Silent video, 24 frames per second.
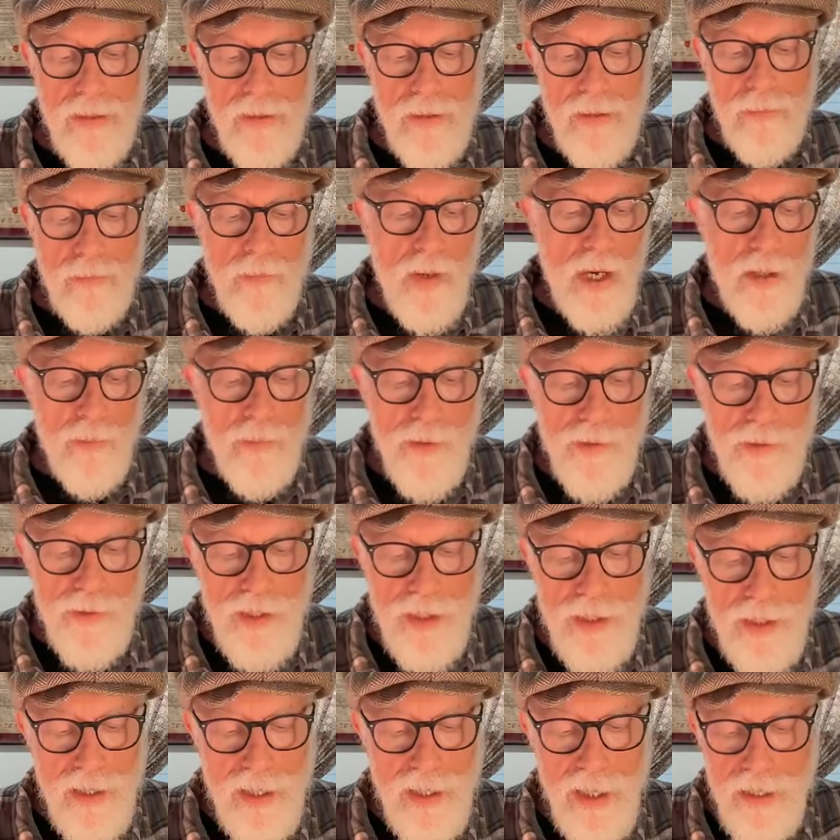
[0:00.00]
Mom was
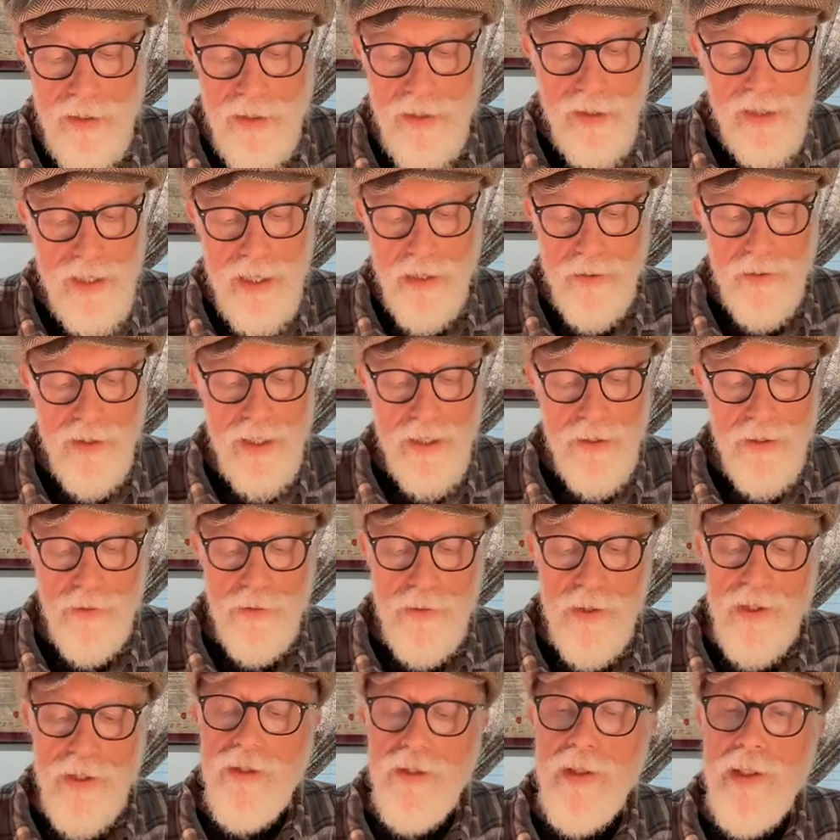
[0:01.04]

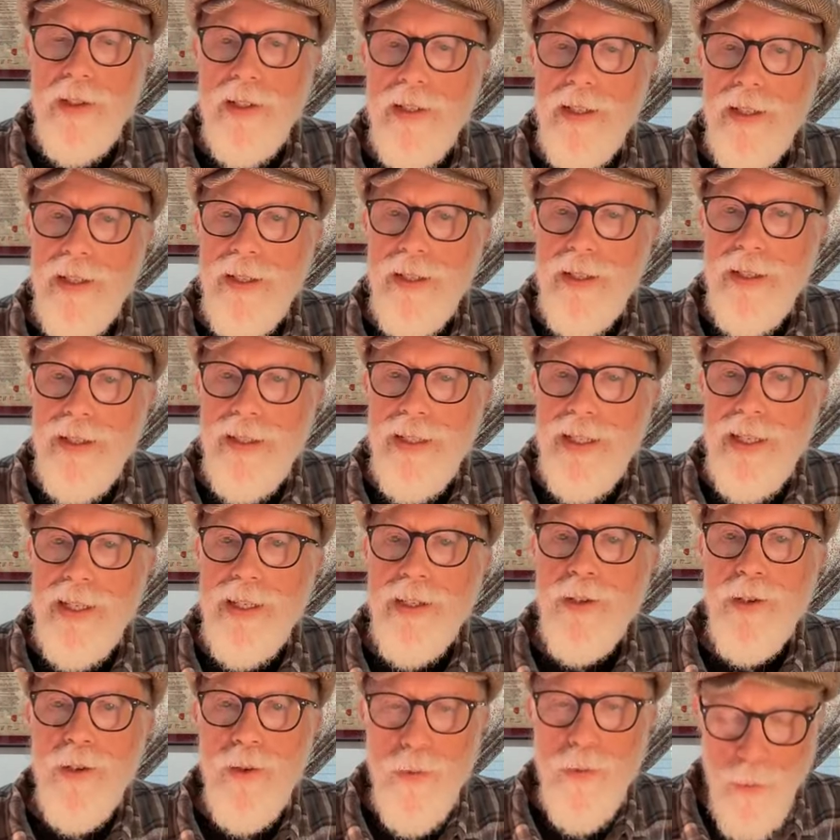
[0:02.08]
uncharacteristically
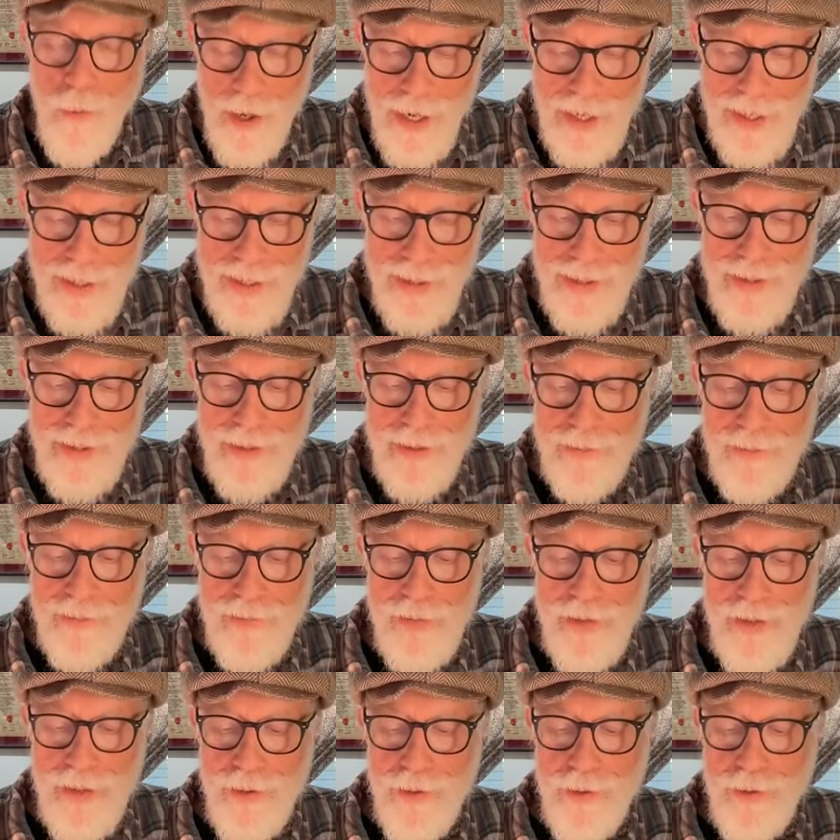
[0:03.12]
quiet
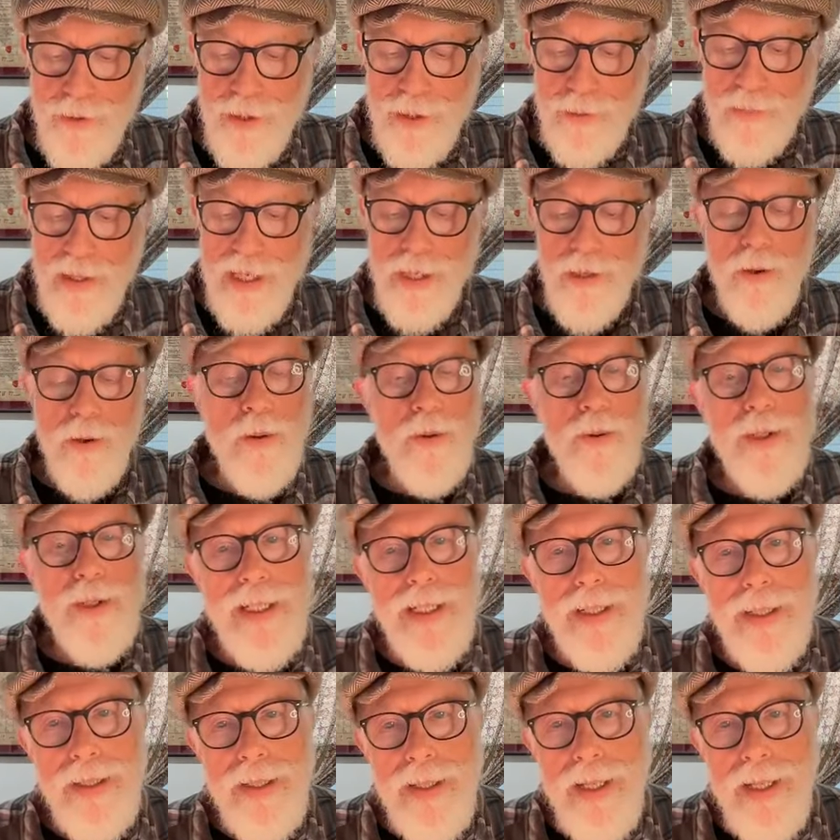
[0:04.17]
during my whole little